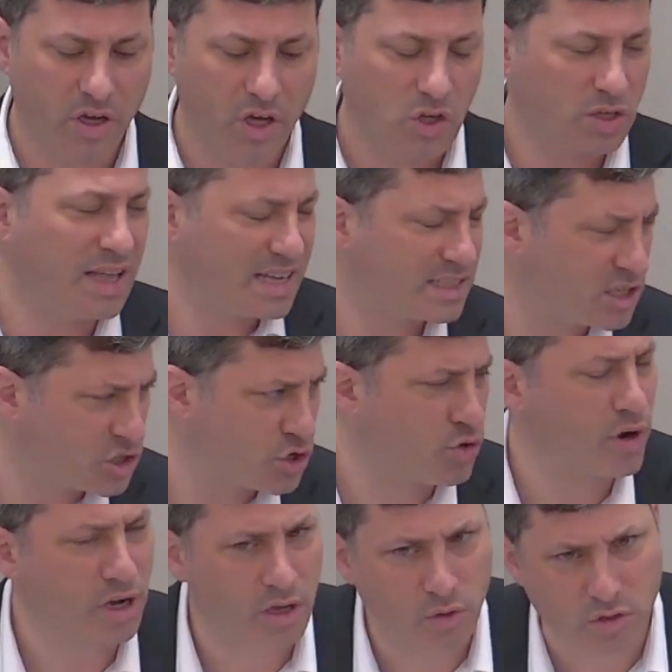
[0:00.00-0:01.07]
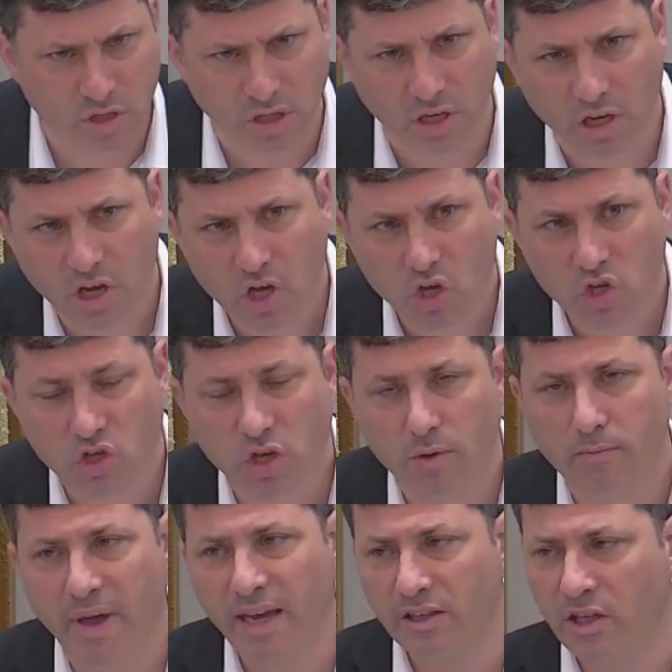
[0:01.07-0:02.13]
so that's the trick usually. So you
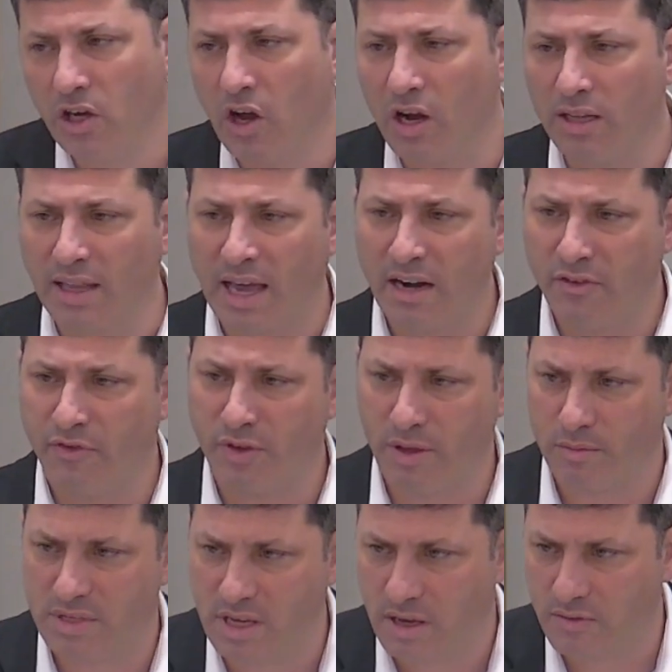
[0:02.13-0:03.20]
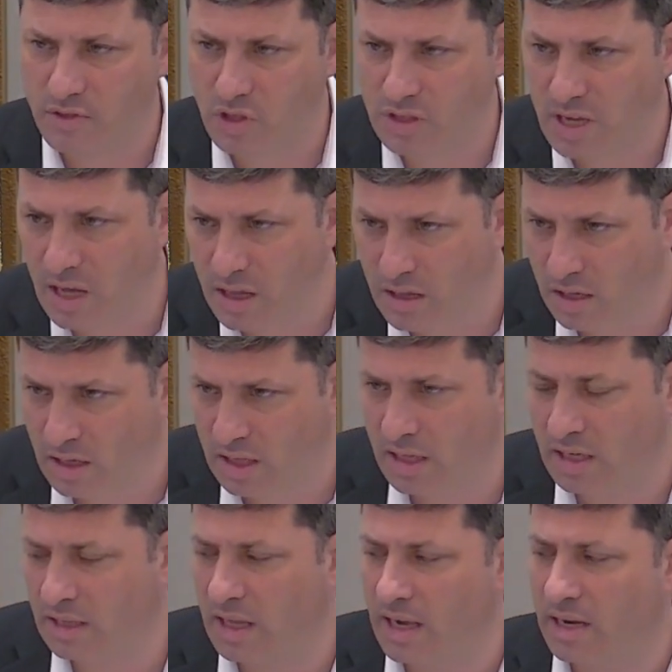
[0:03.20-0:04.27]
make the guy light it for themselves. You tell the
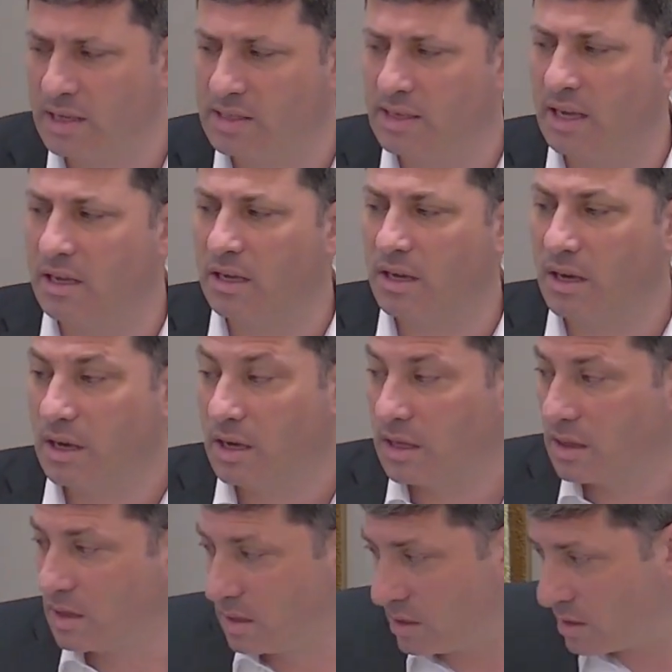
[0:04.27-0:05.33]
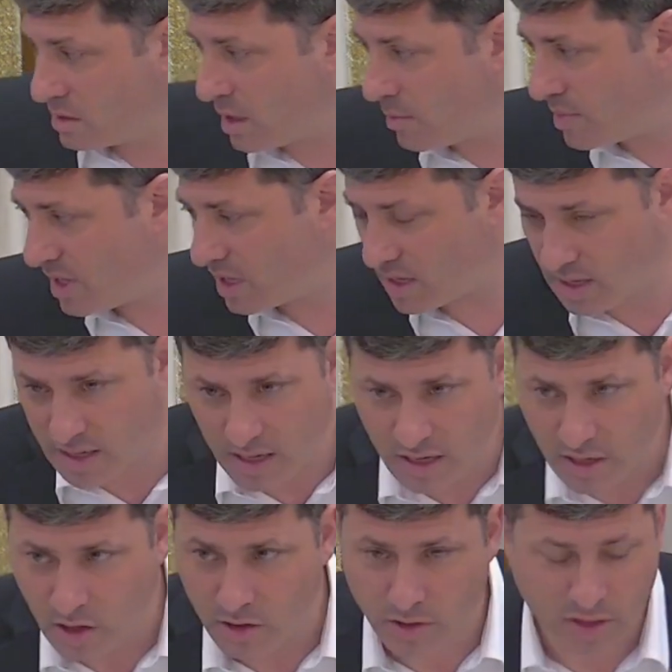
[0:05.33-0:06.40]
cleaning lady, you say, there's something
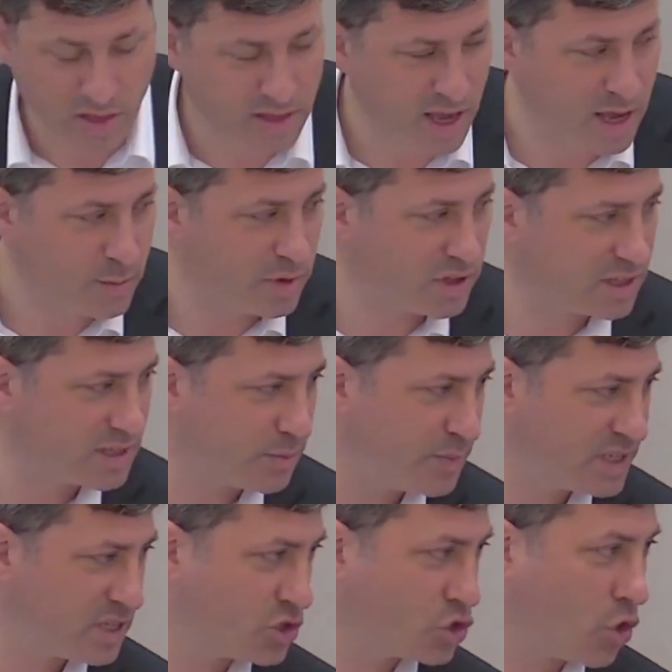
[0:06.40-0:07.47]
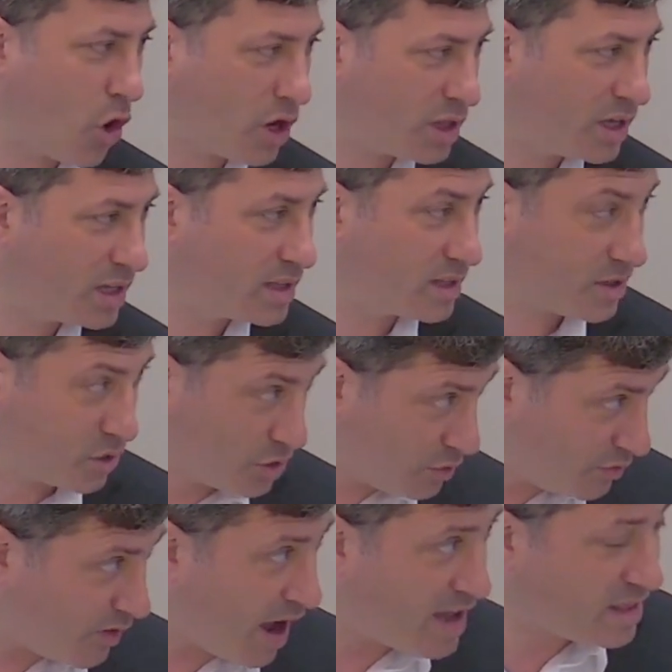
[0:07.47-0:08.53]
hidden under the table, there's a piece of chocolate, could you
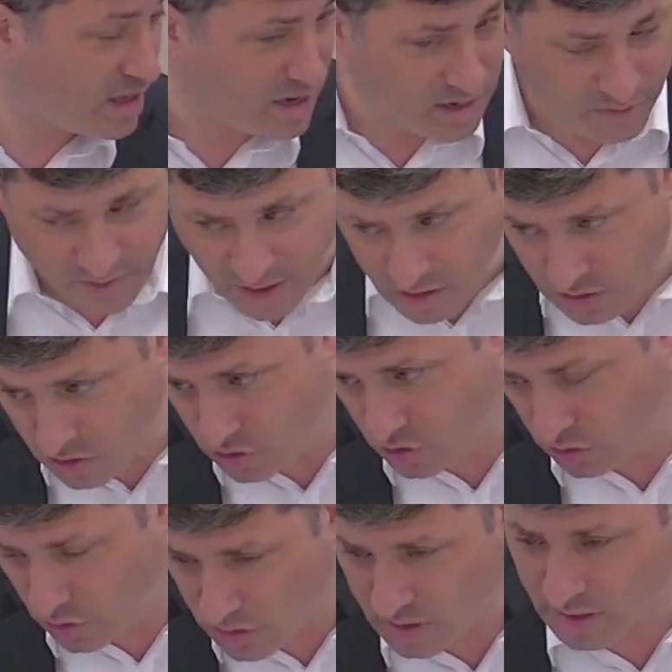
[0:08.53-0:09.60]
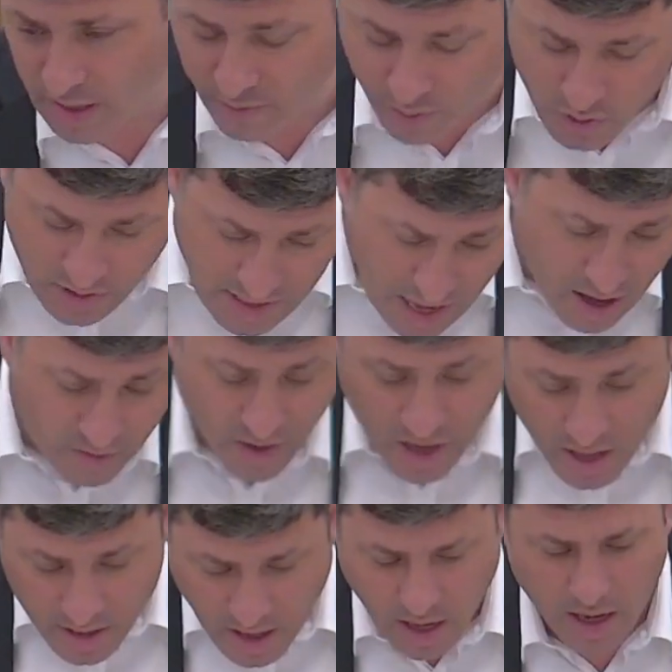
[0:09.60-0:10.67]
find it? And if they, she turns the light for herself,
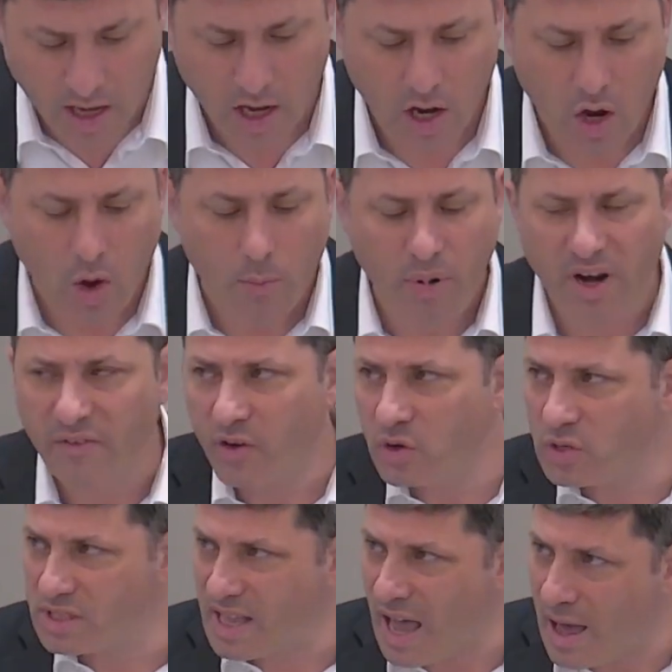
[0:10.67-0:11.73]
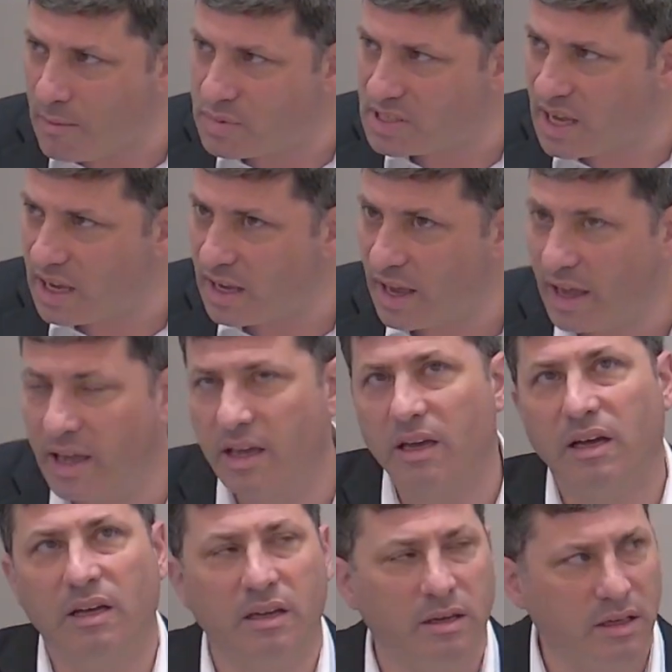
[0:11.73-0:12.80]
that, but if you stop and say, hey,
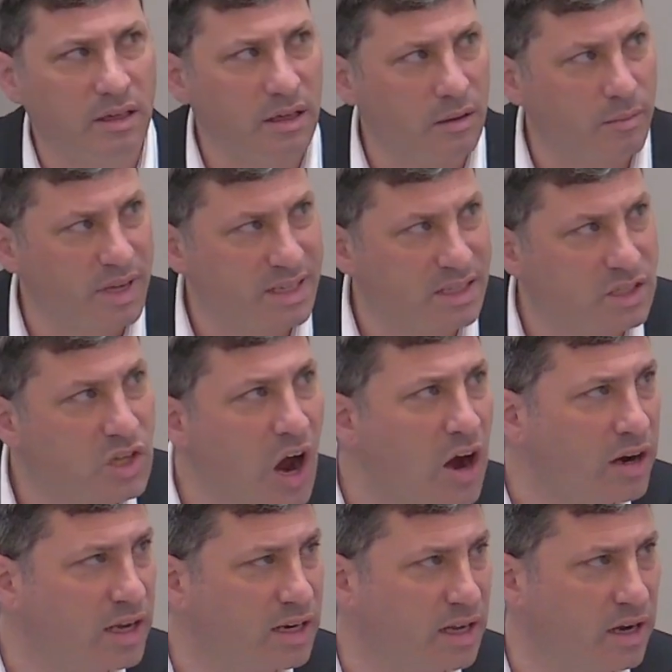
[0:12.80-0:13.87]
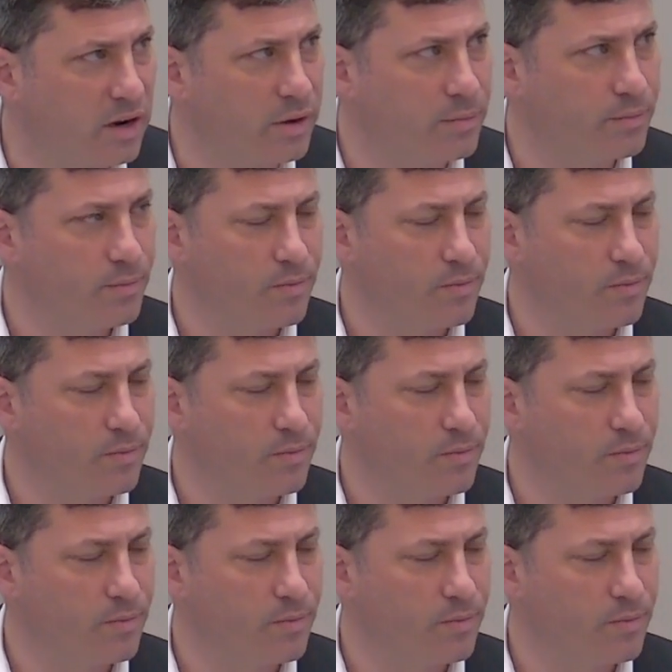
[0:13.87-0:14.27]
it's dark in here,